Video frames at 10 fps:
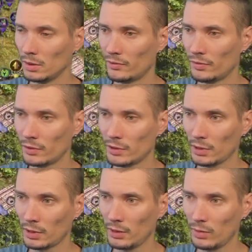
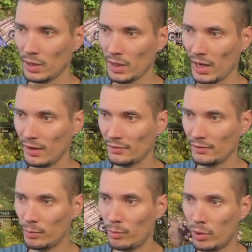Unfortunately, we
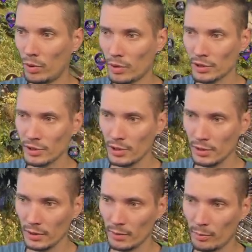have boars
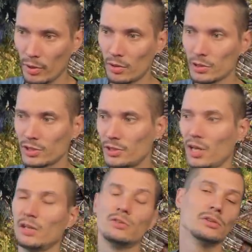here, and boars
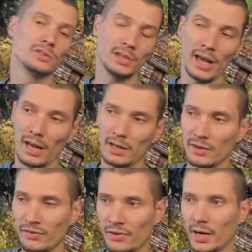tend to attack
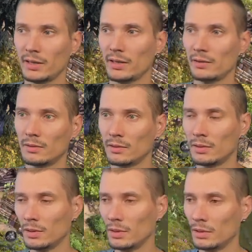and frighten
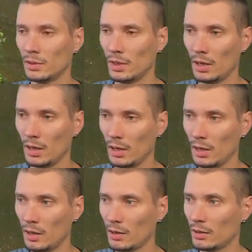
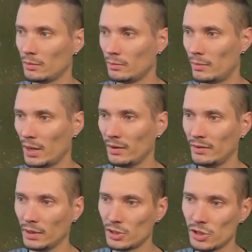my
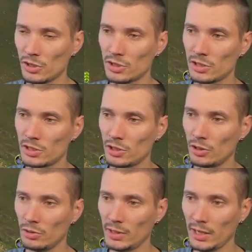villagers,
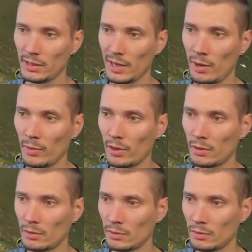so that tower,